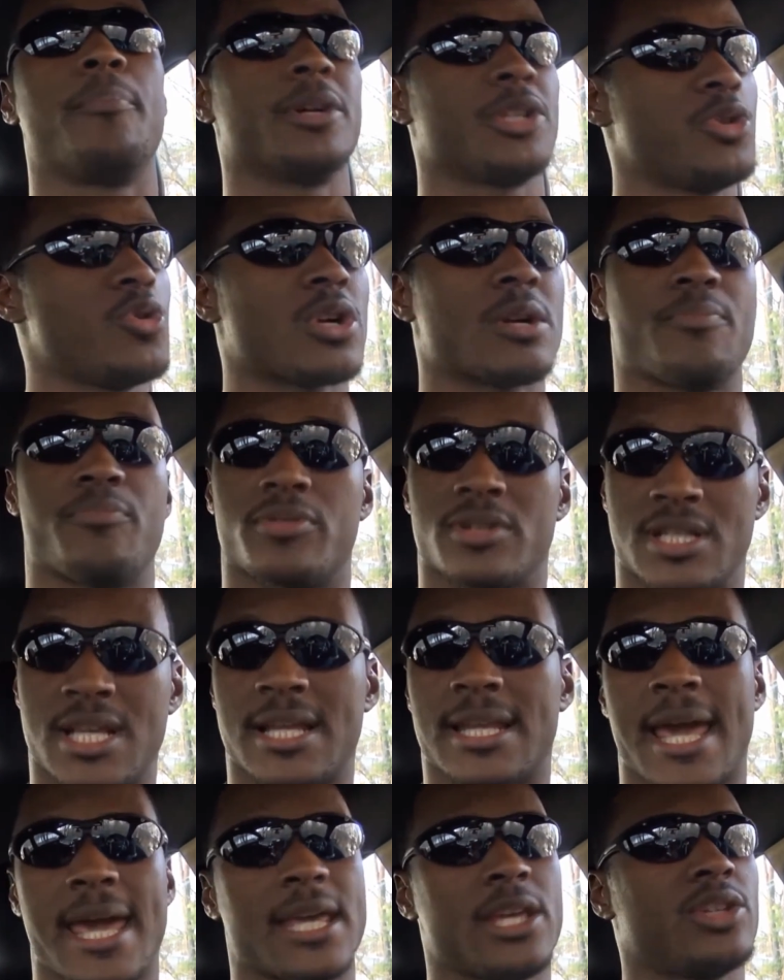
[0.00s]
But you can
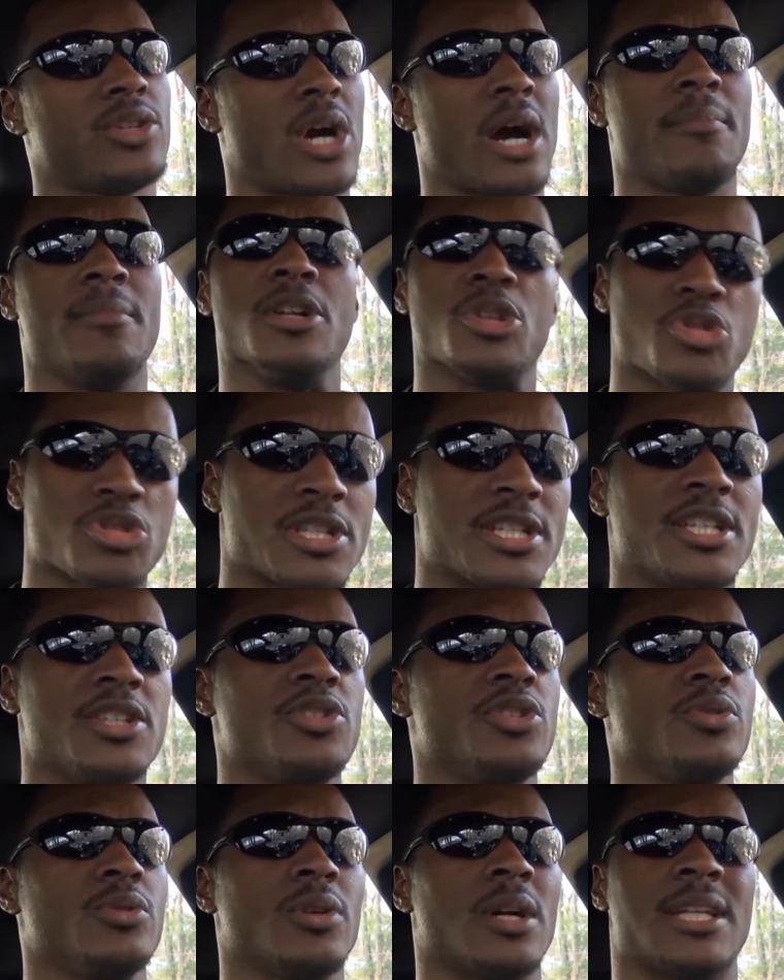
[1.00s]
present, hey, you know, I'm interested
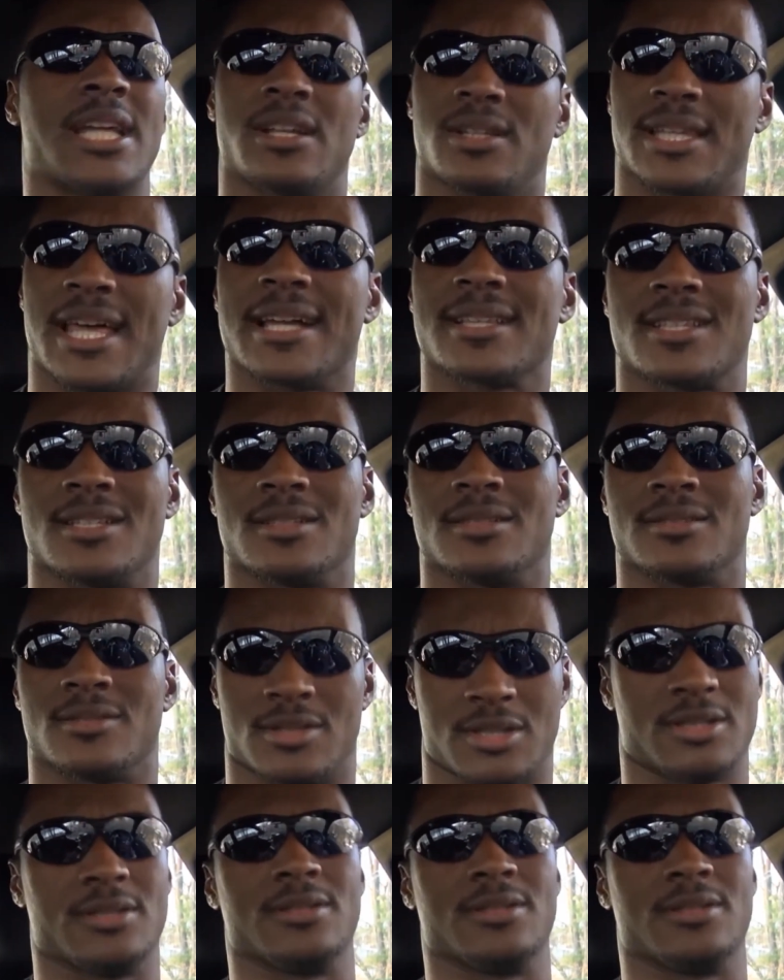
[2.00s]
in you, and I'd like to